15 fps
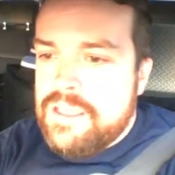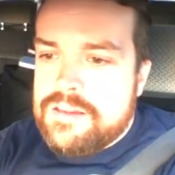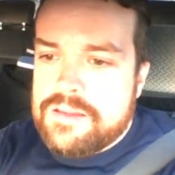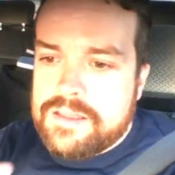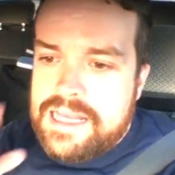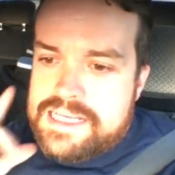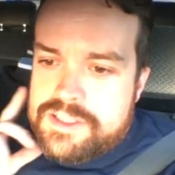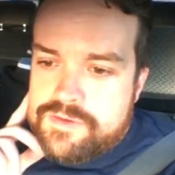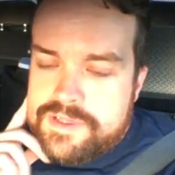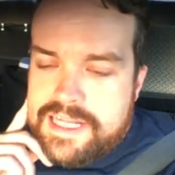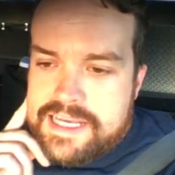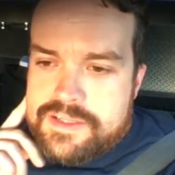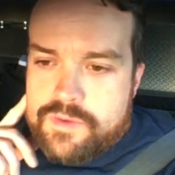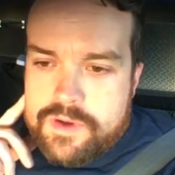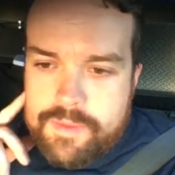The last three
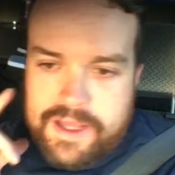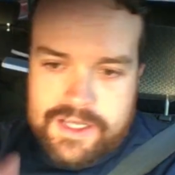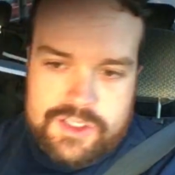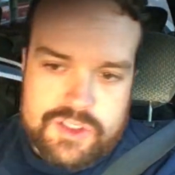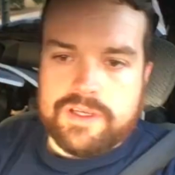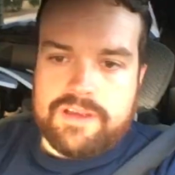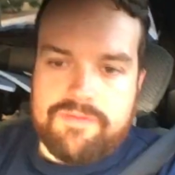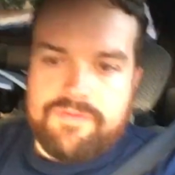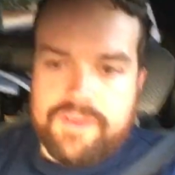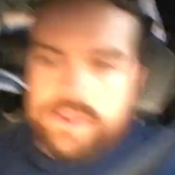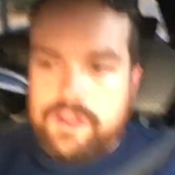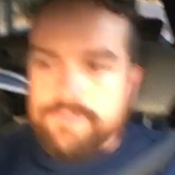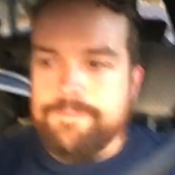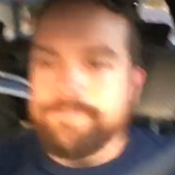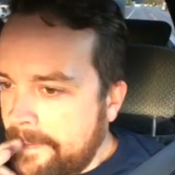days we've been doing a
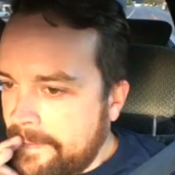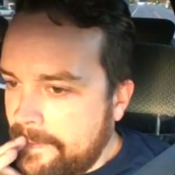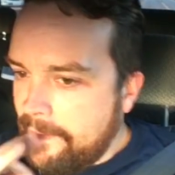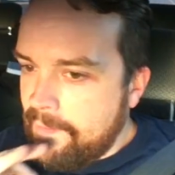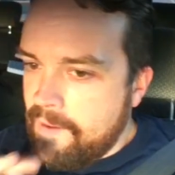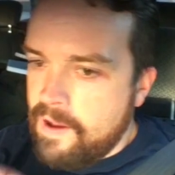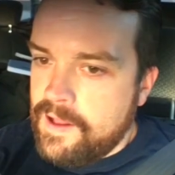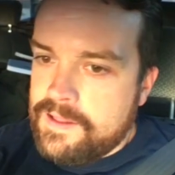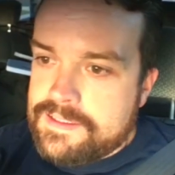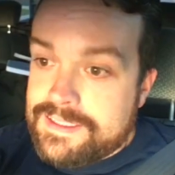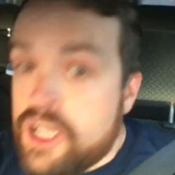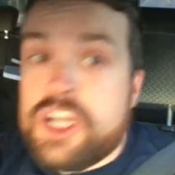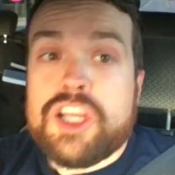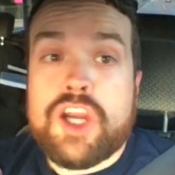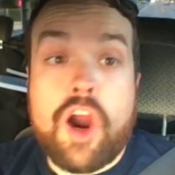film called
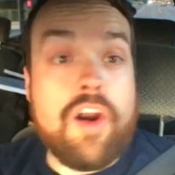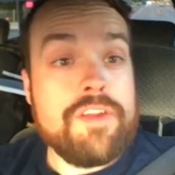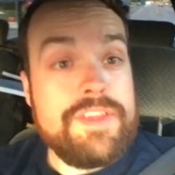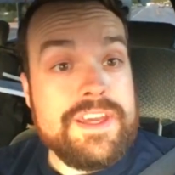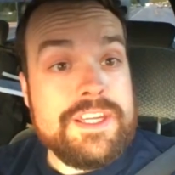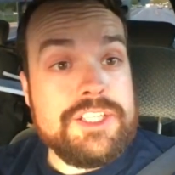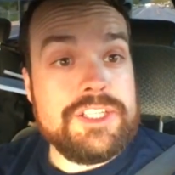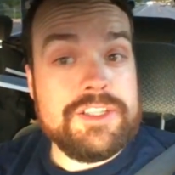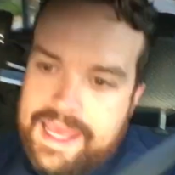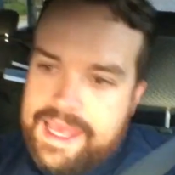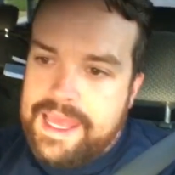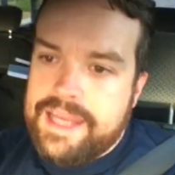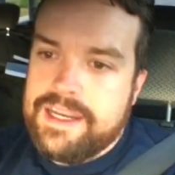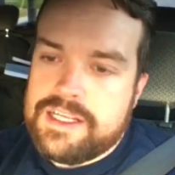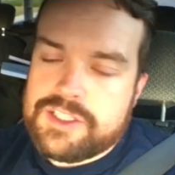Carthage,
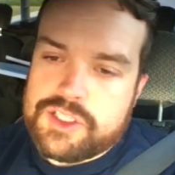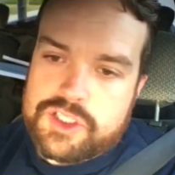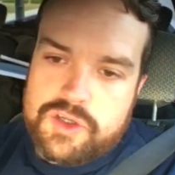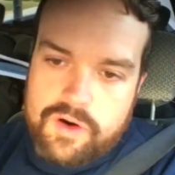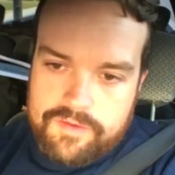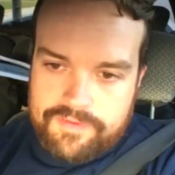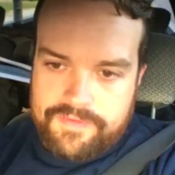and it's a short